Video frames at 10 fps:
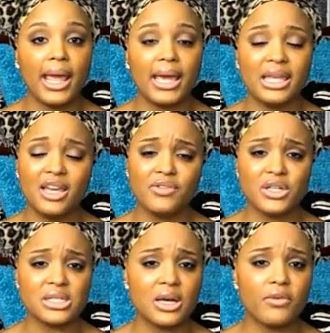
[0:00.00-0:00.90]
And give
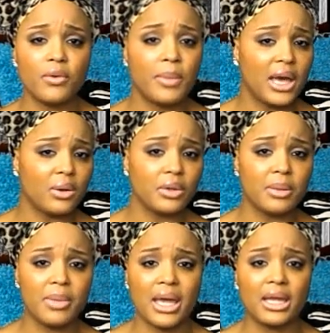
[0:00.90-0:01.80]
yourself a pat on
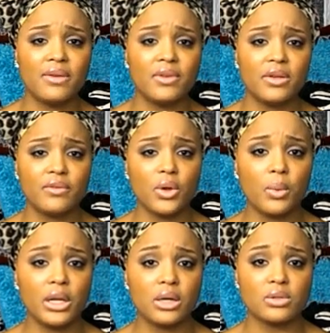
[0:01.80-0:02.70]
the back even if no one